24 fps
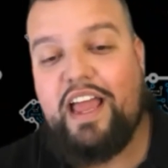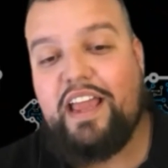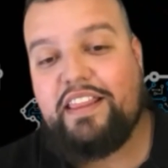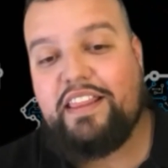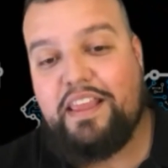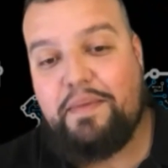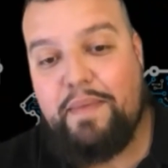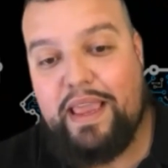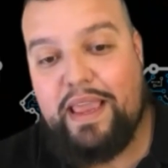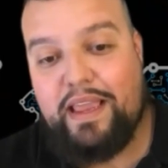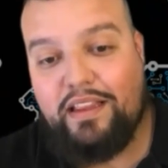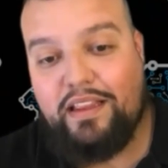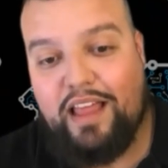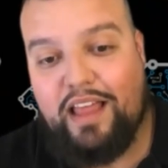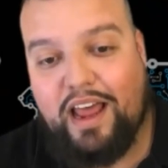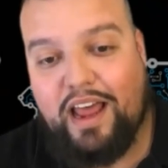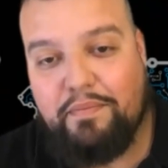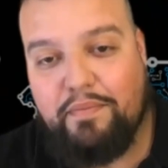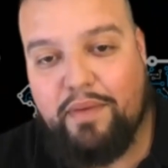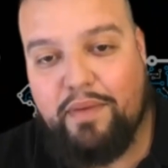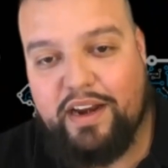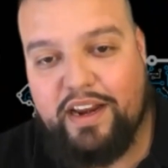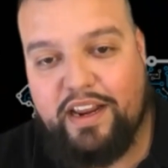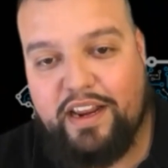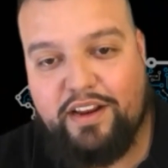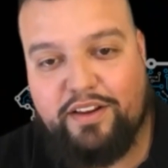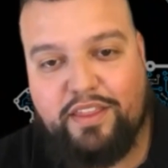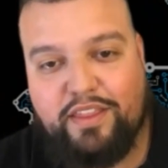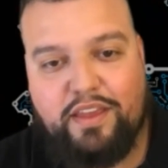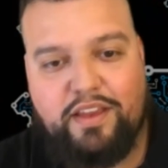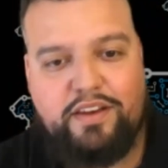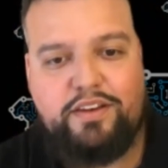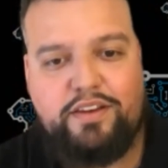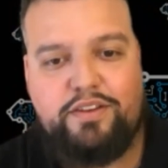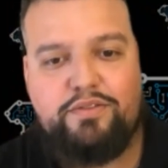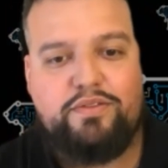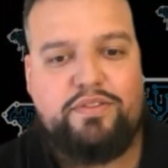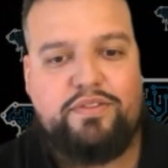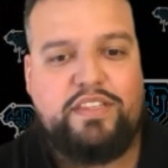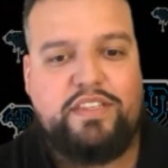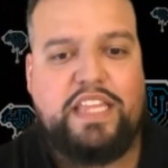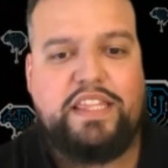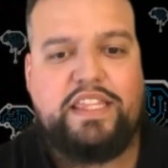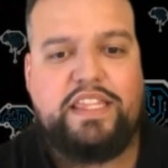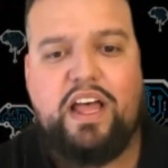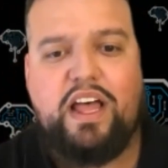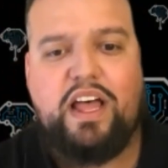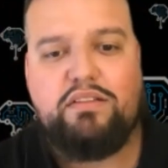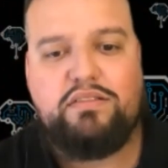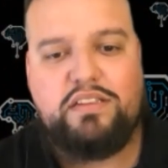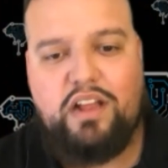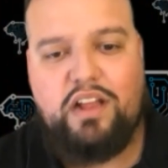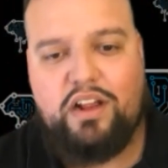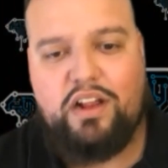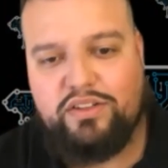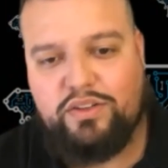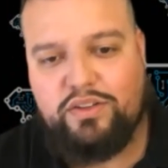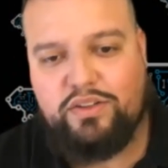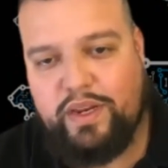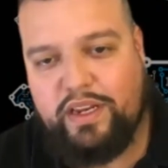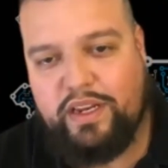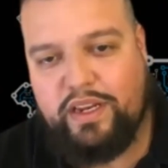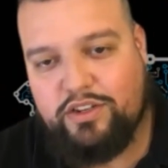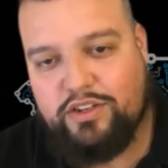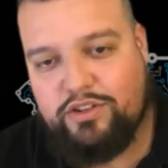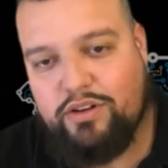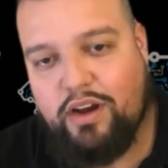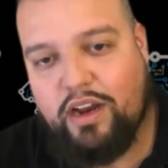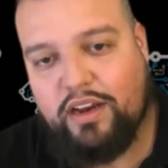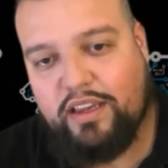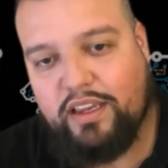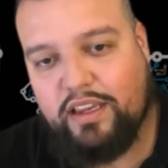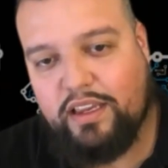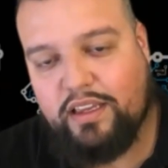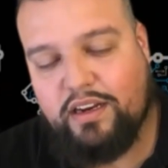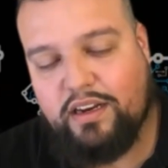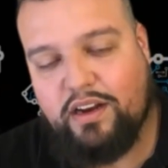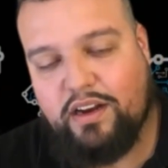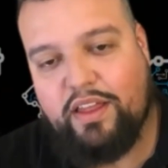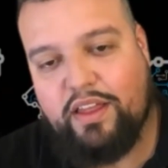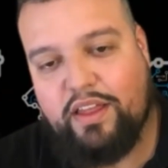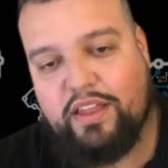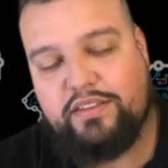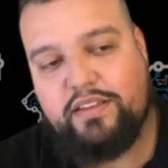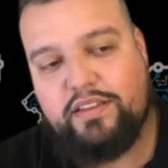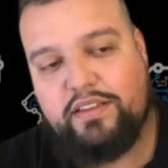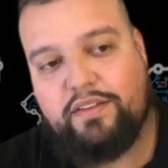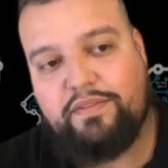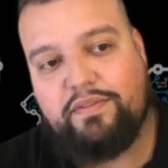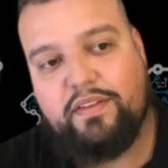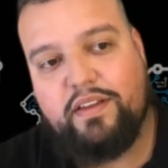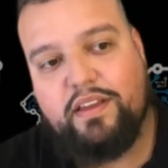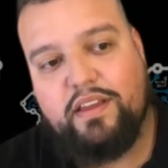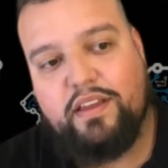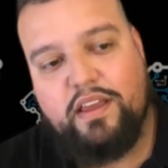they make a lot of money, or they do $10,000 a week in trucking and all that stuff.